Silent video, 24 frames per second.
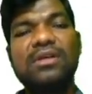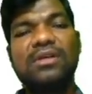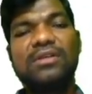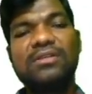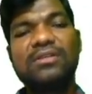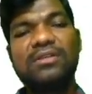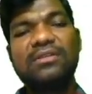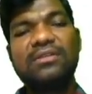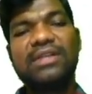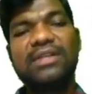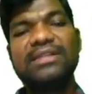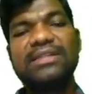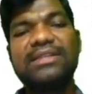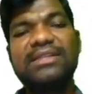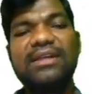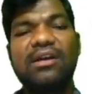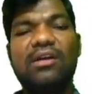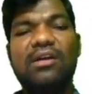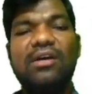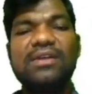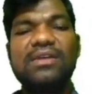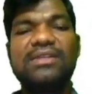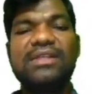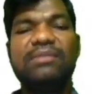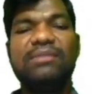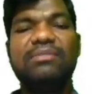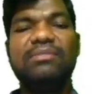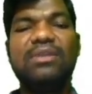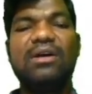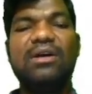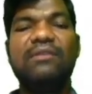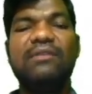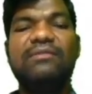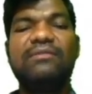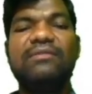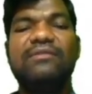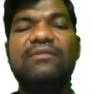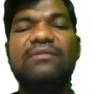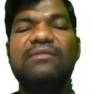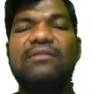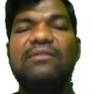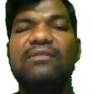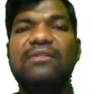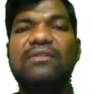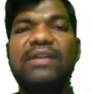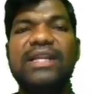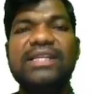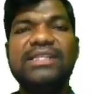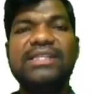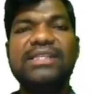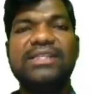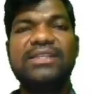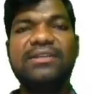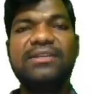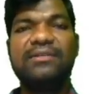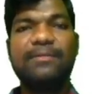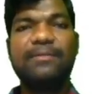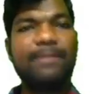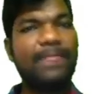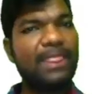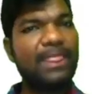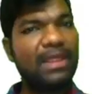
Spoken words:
So that's the concept of list